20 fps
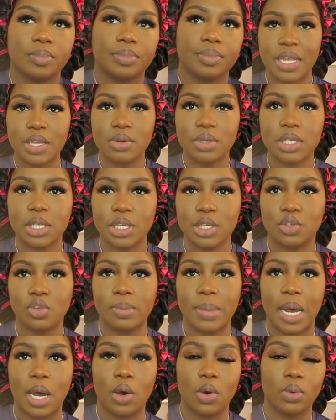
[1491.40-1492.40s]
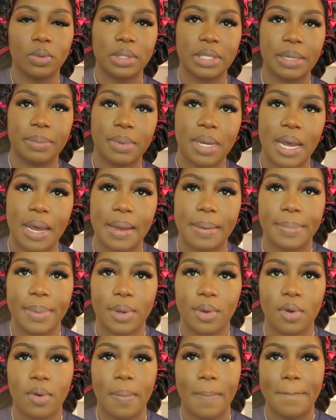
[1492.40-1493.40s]
So I usually do my own lip
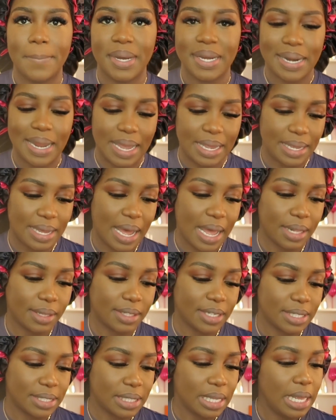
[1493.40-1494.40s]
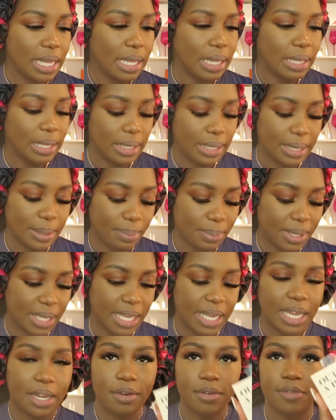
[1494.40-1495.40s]
combo, but I got this lip
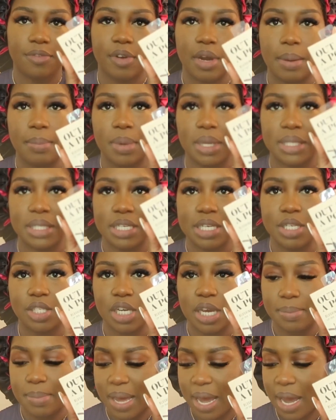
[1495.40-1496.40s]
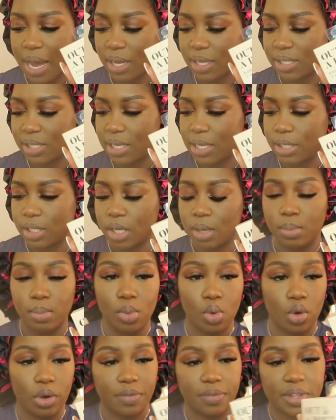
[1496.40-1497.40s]
kit from TJ Maxx. It's a
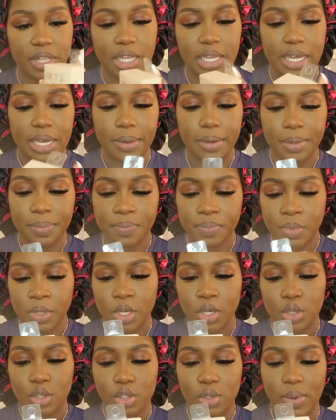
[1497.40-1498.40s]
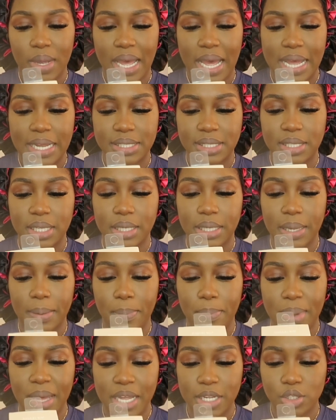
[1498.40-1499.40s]
Morphe kit. So it has the
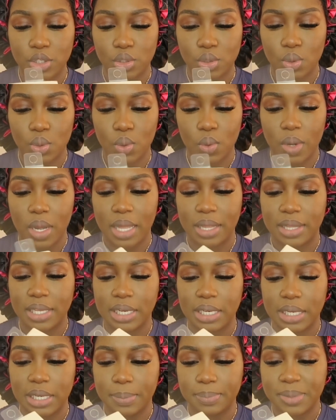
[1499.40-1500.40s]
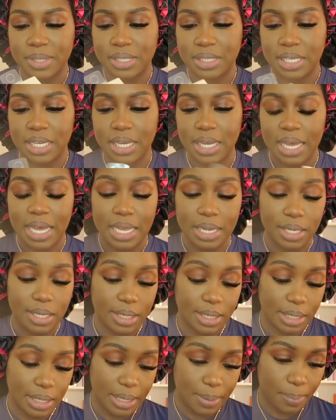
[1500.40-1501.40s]
lip pencil, the lipstick, and
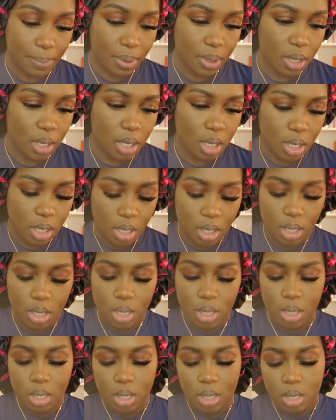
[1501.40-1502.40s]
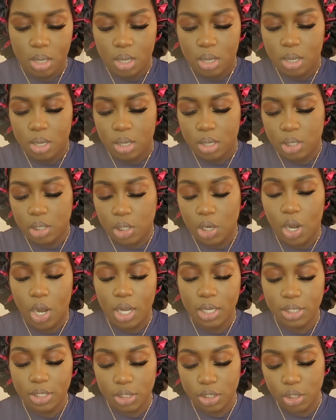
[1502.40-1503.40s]
the lip
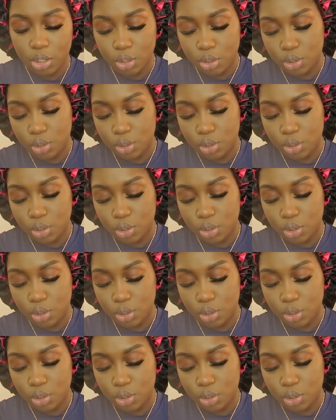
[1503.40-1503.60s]
gloss.